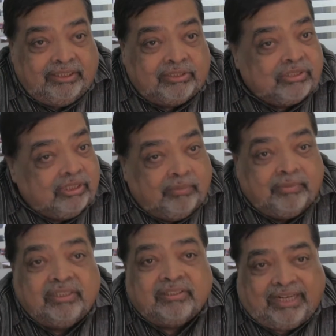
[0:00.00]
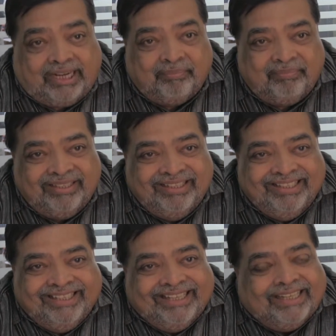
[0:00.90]
it's termed as crime,
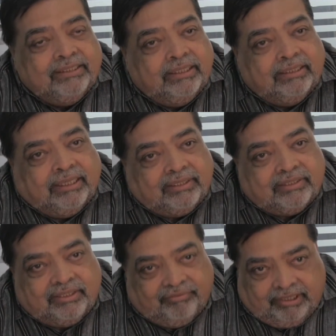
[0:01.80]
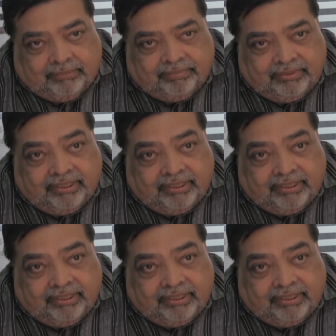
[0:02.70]
and then that is developed.